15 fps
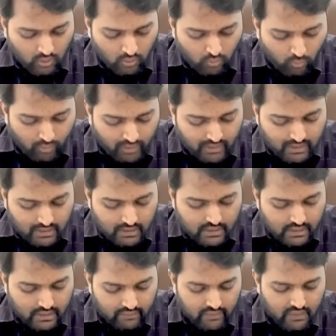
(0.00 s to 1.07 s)
What is this
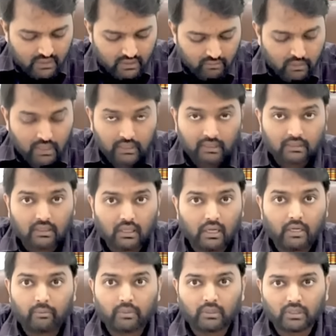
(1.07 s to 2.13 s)
efficient market
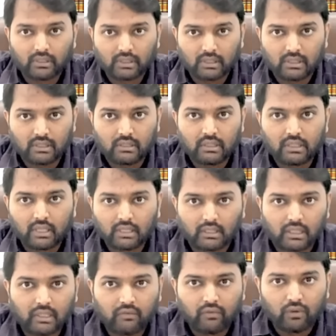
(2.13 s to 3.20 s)
hypothesis? There are
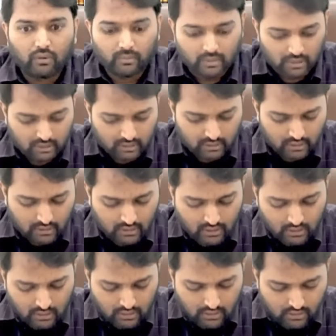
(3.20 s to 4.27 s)
three forms:
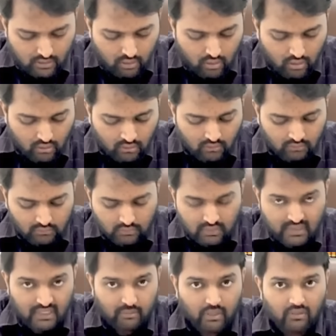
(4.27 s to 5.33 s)
strong,
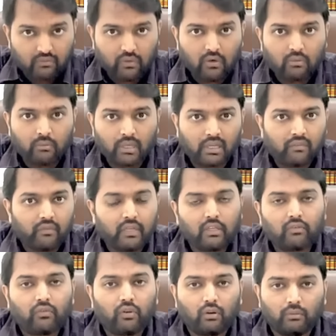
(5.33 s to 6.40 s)
semi form, and weak
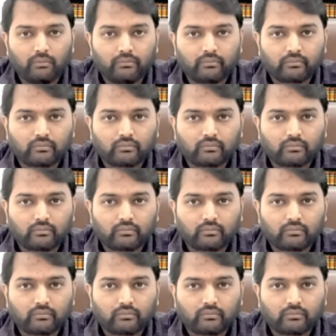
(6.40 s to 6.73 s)
form.